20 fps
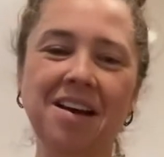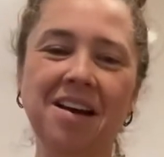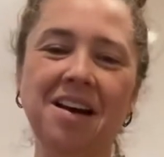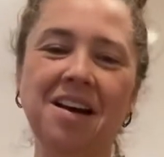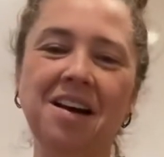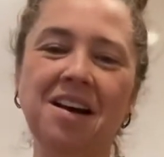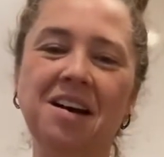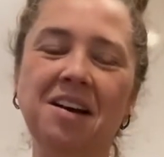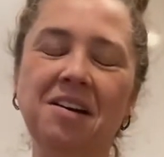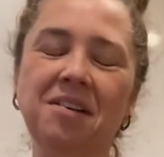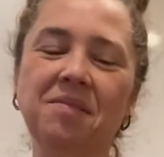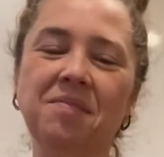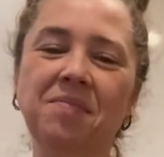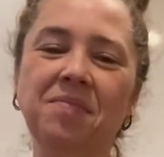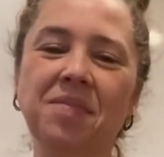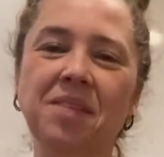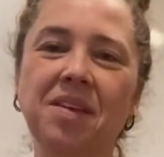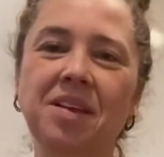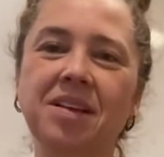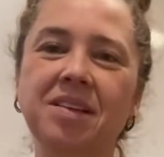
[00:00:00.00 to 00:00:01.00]

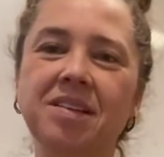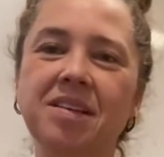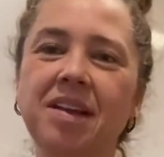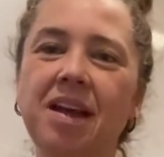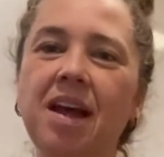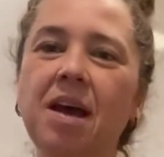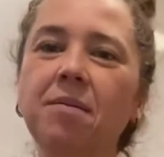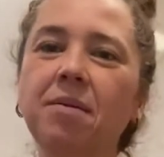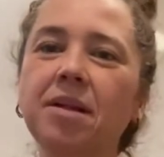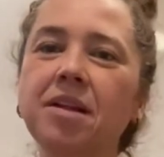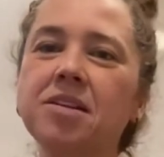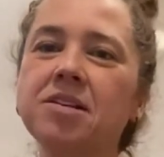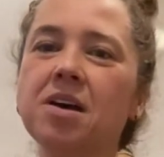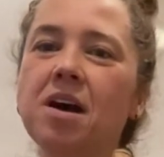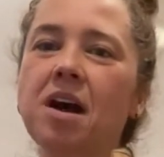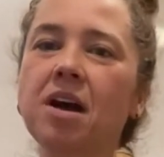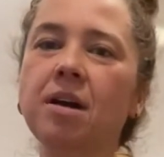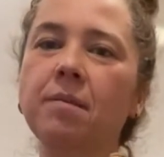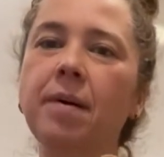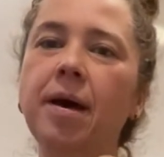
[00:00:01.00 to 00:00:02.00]
today I'm going to
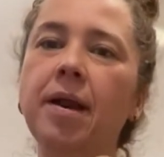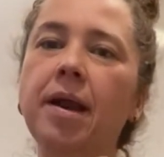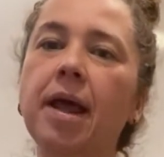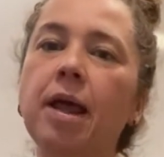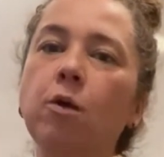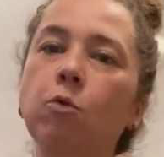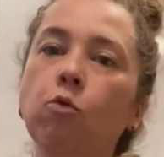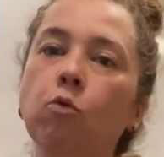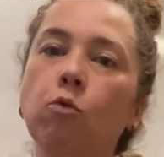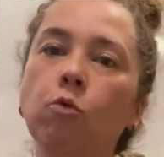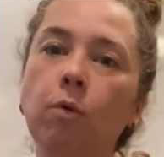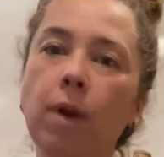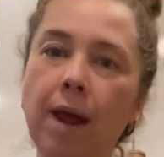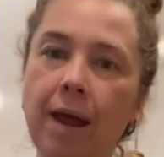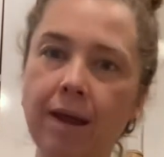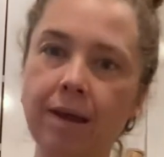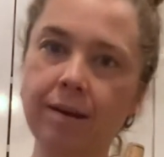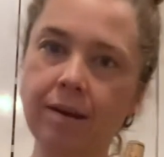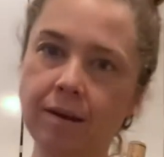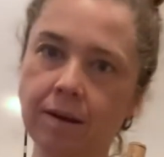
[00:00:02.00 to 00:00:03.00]
talk about a
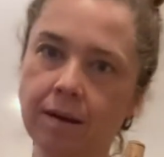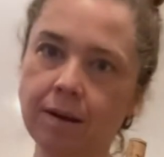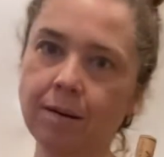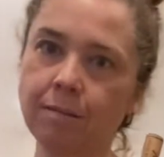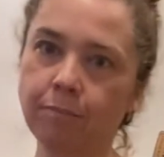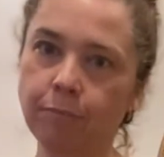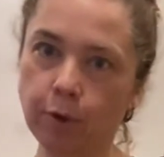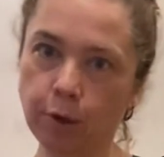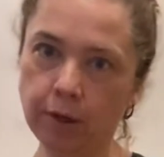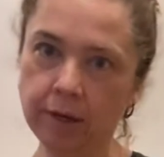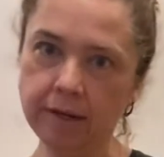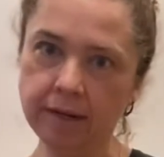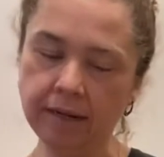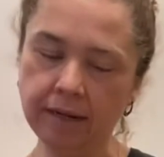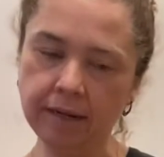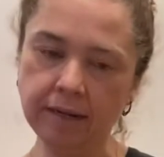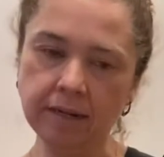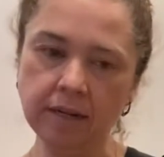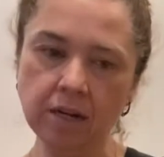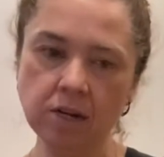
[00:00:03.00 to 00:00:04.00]
red
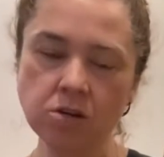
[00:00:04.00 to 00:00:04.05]
Burgundy.